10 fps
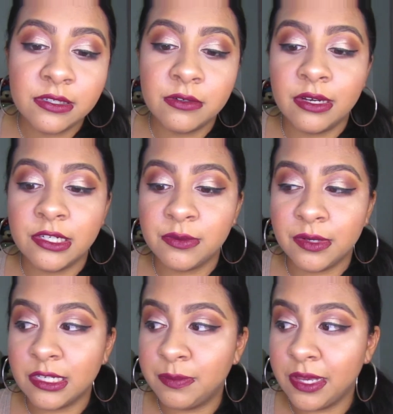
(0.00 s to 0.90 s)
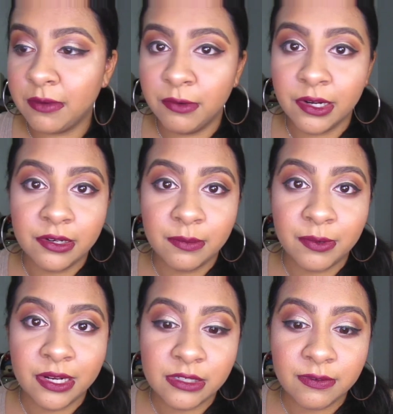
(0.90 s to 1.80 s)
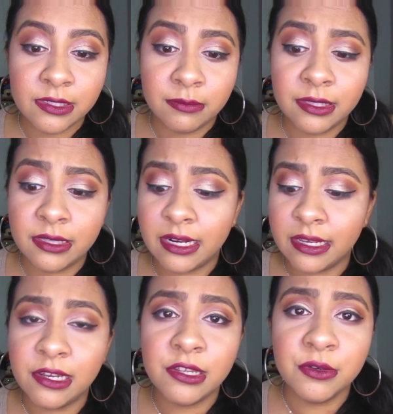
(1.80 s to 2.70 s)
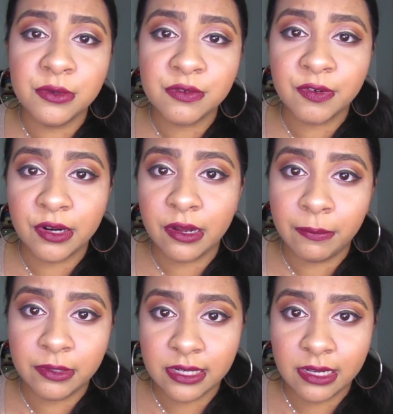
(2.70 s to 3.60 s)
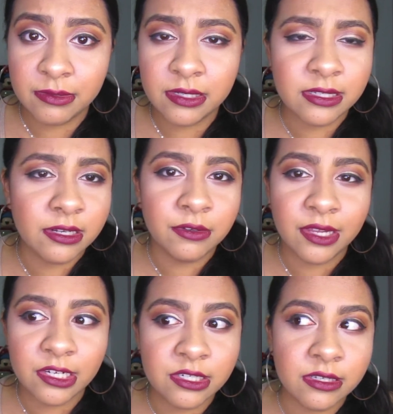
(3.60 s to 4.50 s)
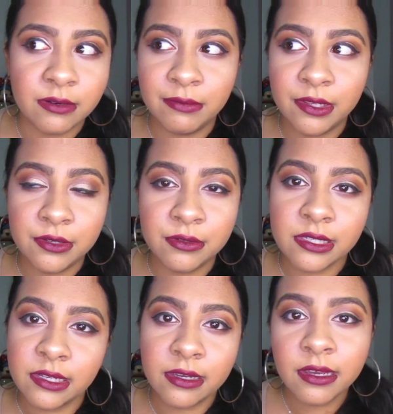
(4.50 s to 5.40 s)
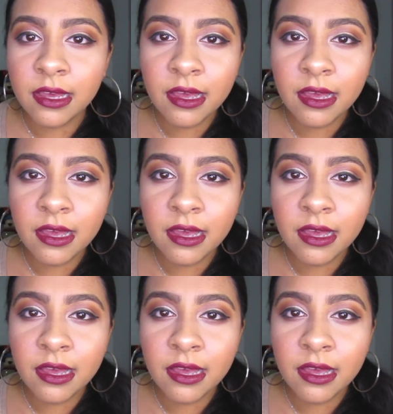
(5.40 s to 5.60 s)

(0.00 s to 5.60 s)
So I just wanted to pay one good price for something that I can use for a couple times, because I know lashes can be used like